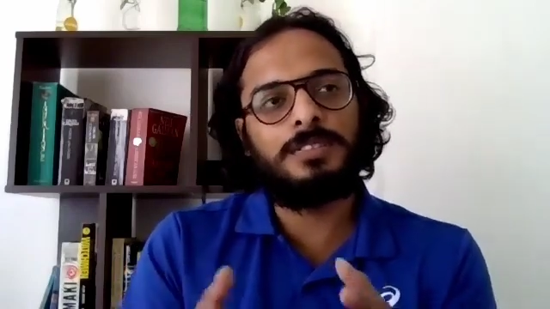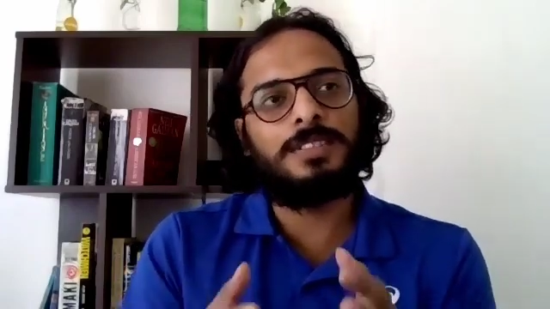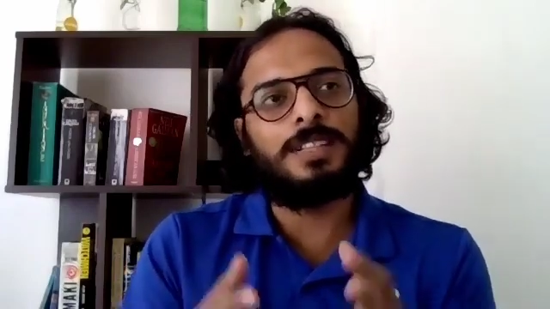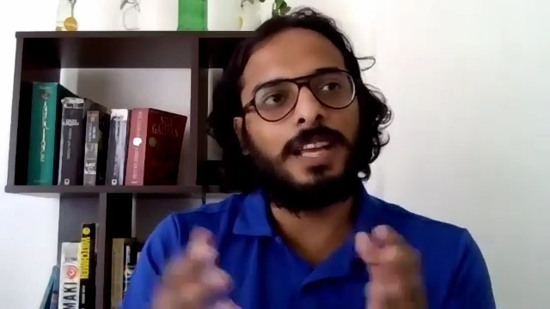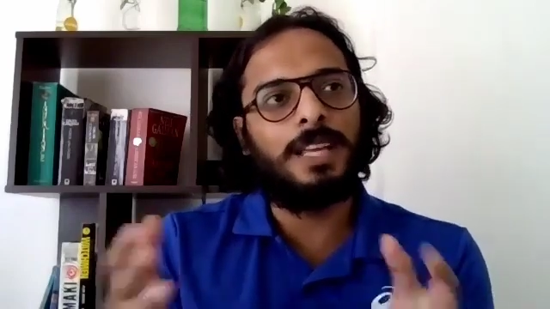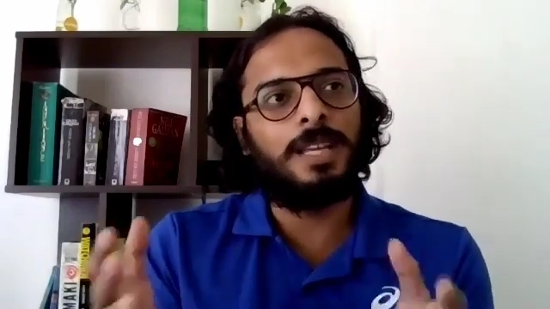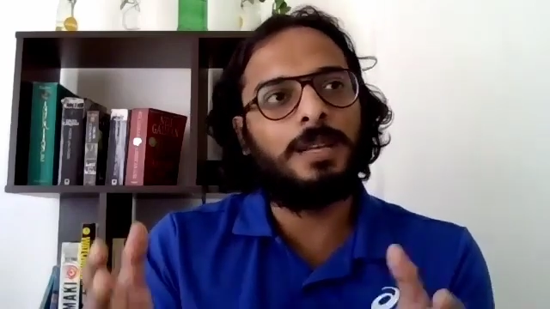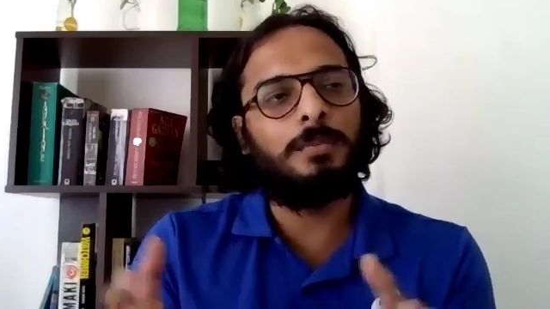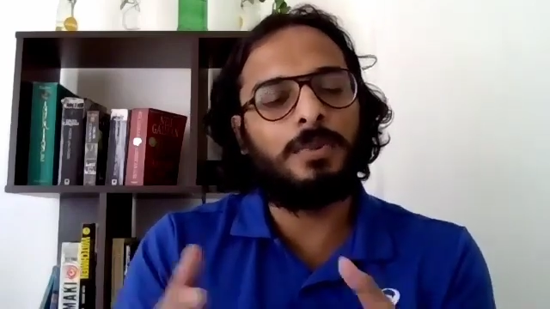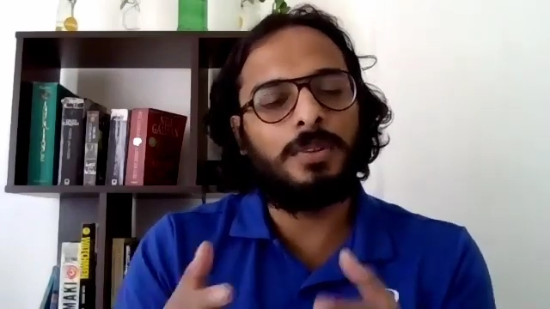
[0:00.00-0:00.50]

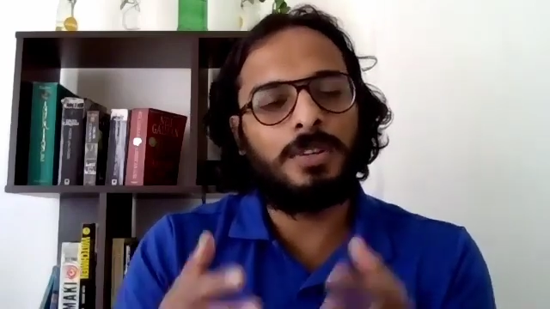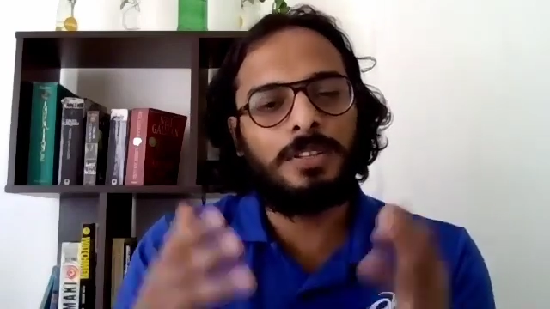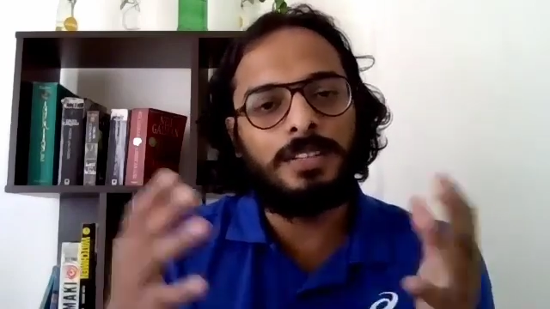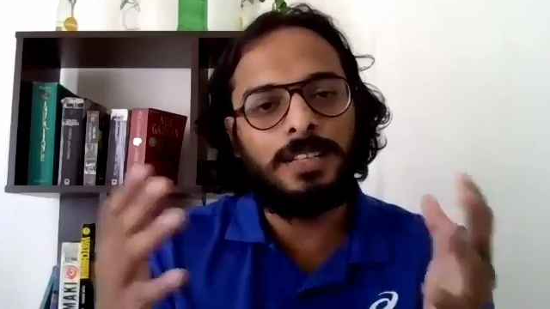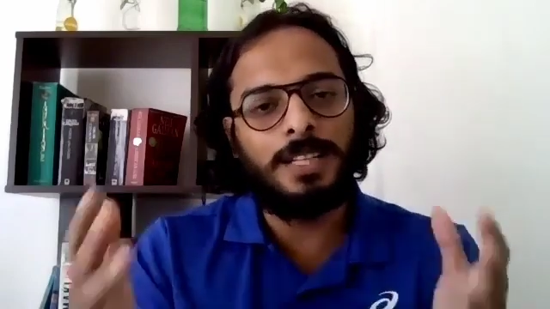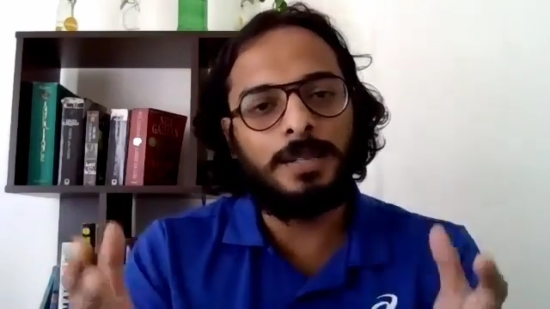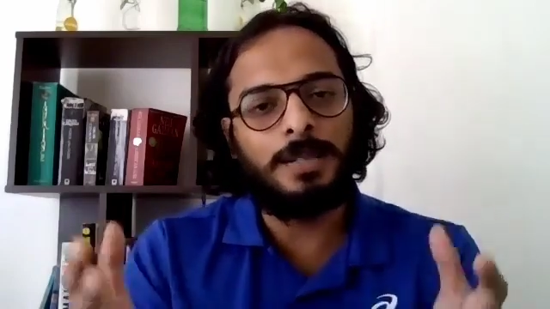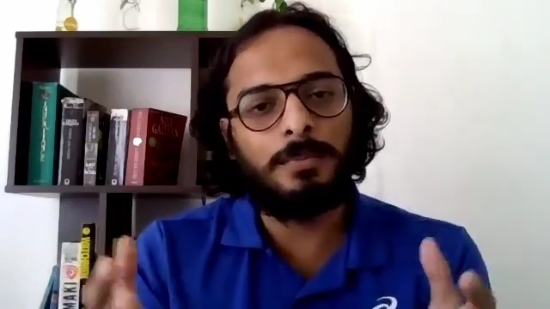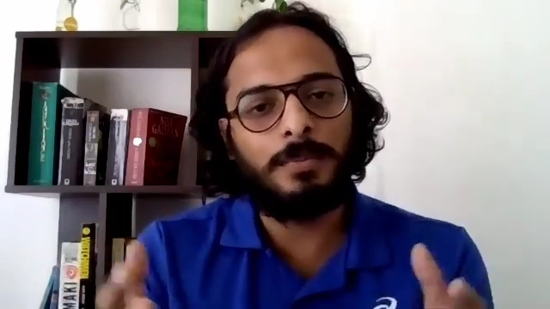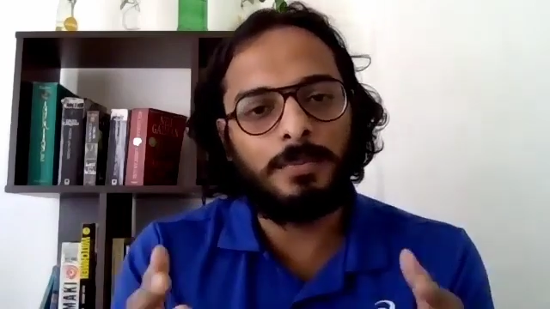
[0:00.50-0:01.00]
time or a
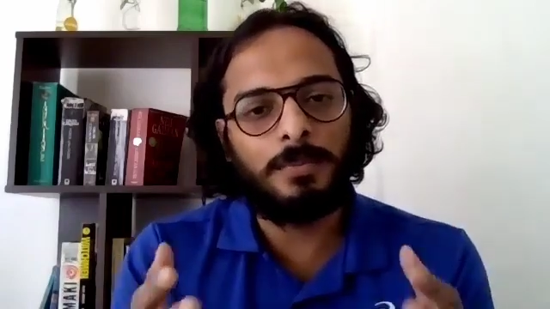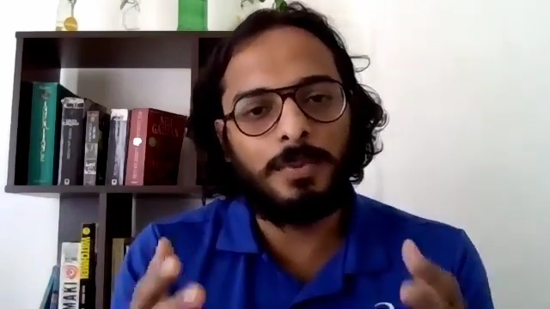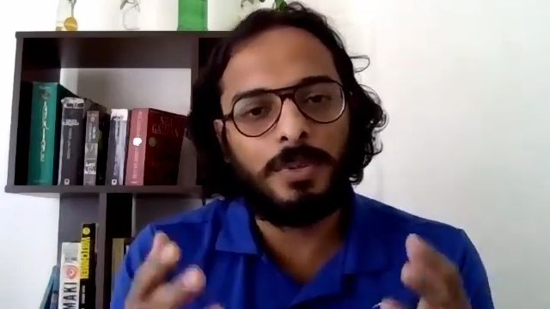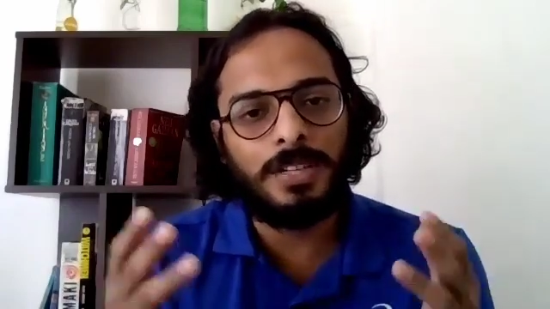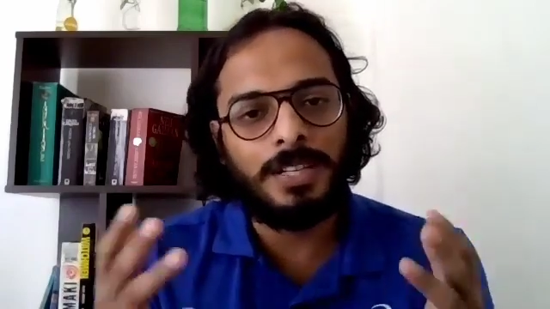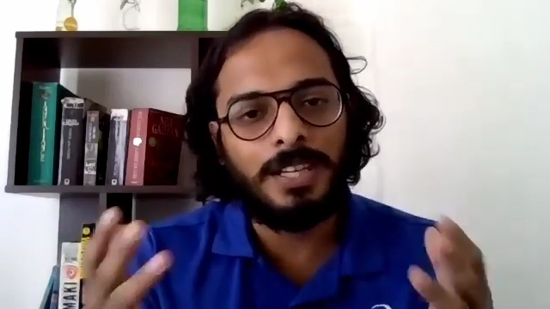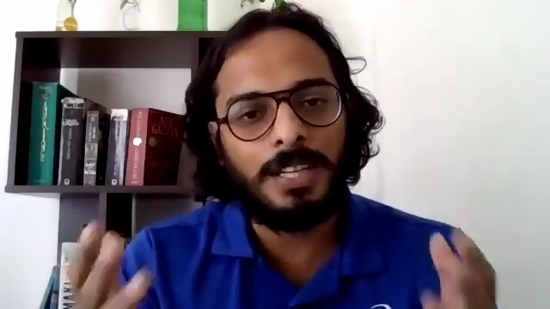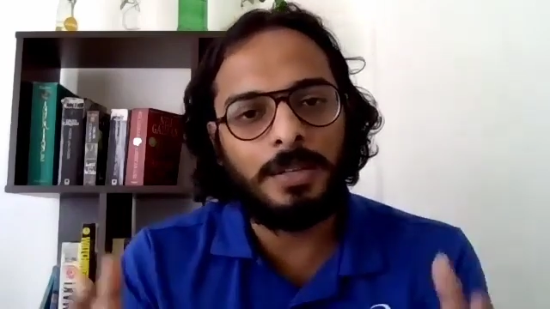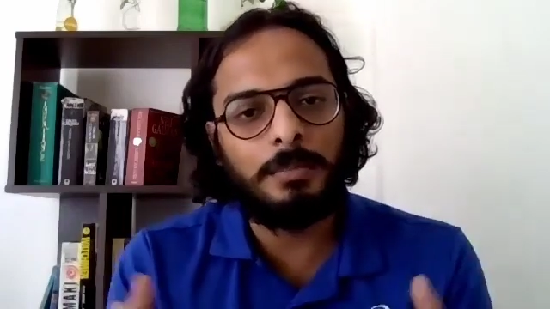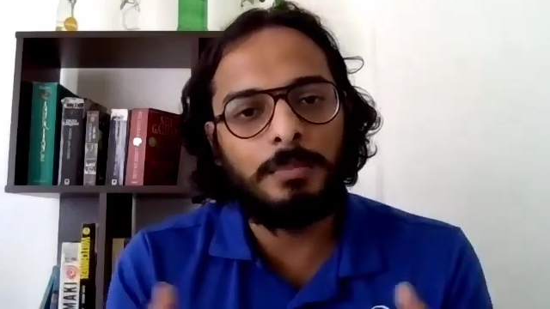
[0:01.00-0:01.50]
team or
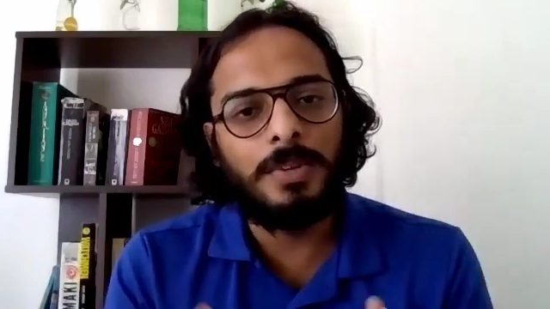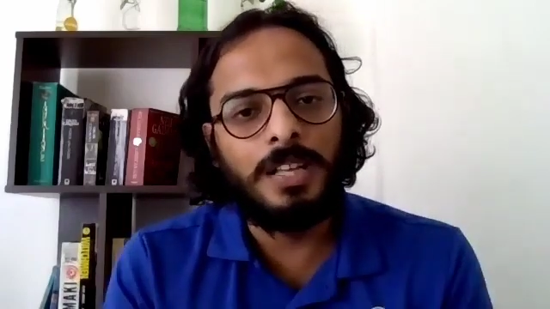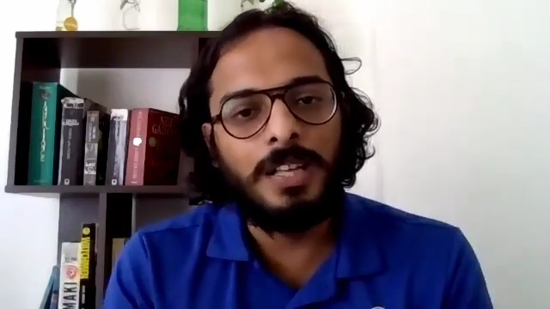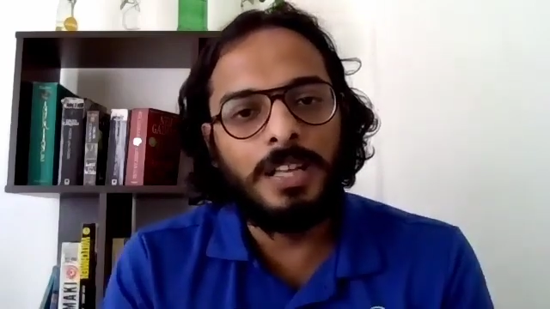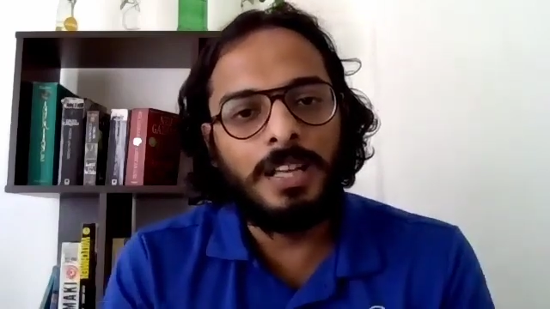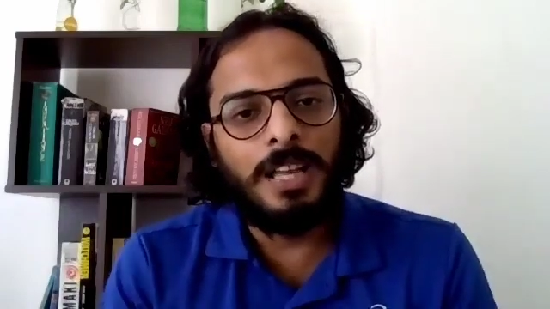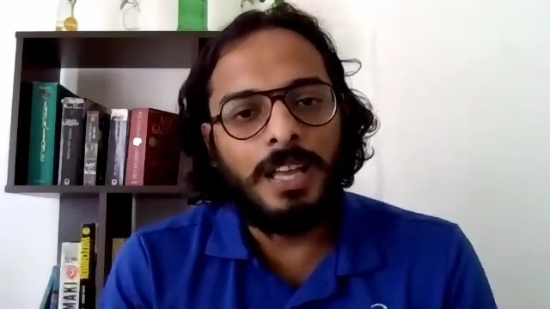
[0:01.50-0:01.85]
a club?